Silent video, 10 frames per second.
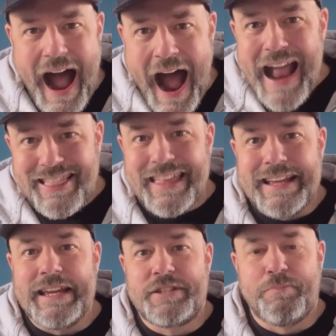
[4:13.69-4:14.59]
I
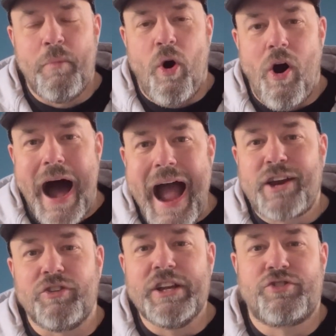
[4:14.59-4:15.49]
think it's more
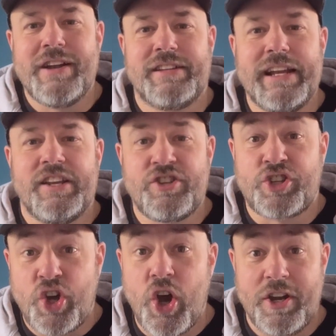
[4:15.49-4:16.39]
accurately translated
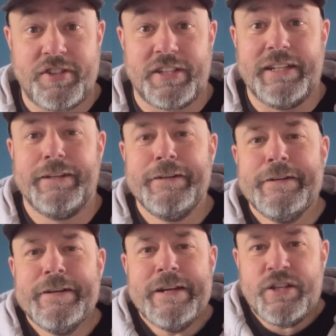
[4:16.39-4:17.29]
as courtesy.
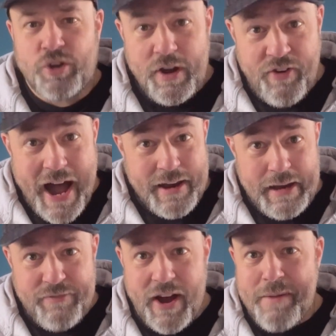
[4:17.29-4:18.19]
So if
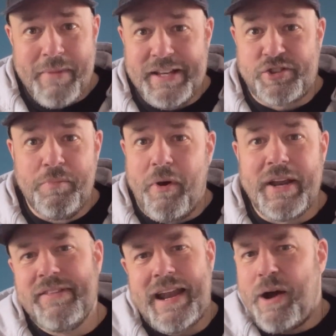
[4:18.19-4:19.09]
I meet
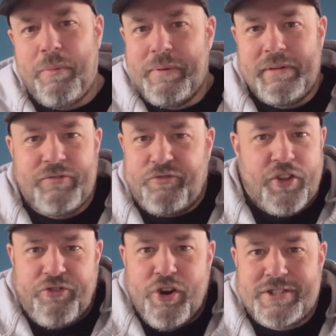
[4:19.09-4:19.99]
somebody, then
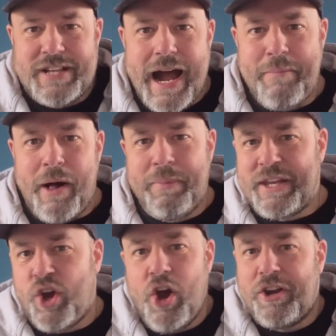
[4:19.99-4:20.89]
for the first time, I'll be
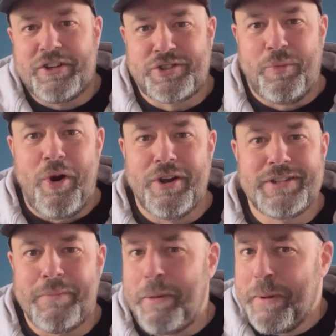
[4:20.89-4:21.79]
courteous
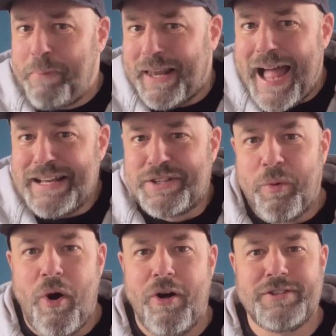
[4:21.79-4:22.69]
towards them. I'll be polite
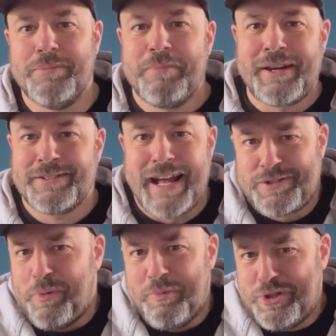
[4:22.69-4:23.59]
towards them, because
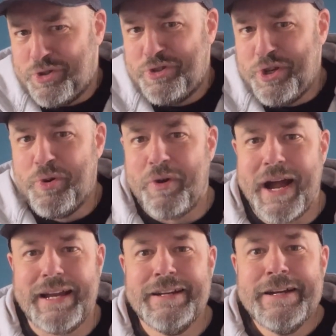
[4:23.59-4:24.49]
that's what we should do,
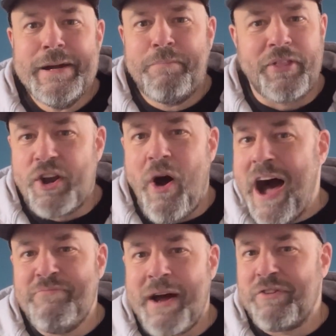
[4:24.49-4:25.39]
right? But they don't
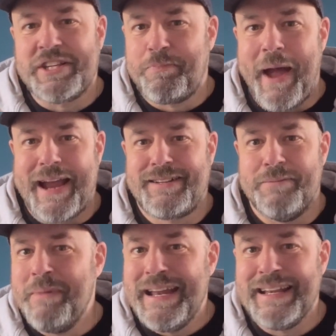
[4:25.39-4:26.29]
have my respect
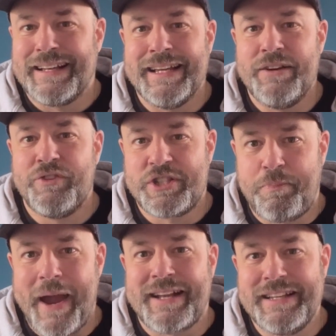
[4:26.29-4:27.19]
immediately.
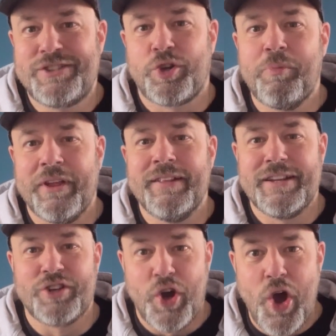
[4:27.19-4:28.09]
Respect is something
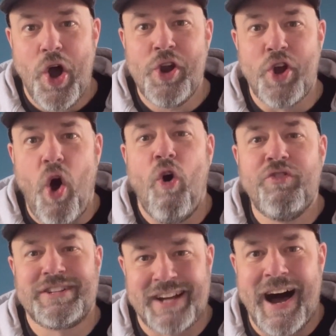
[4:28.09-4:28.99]
that's earned
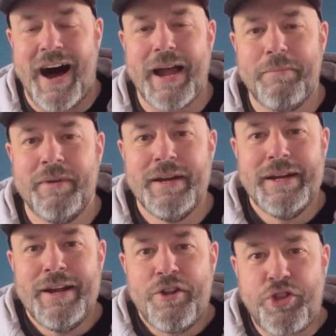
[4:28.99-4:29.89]
over time
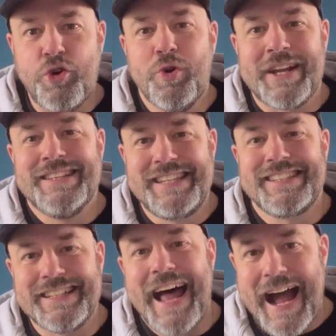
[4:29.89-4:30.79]
through
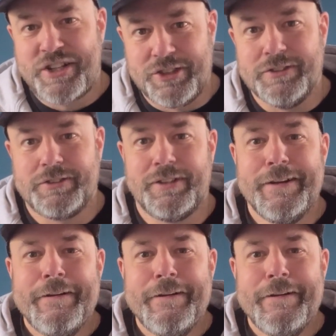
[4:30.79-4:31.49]
consistent actions.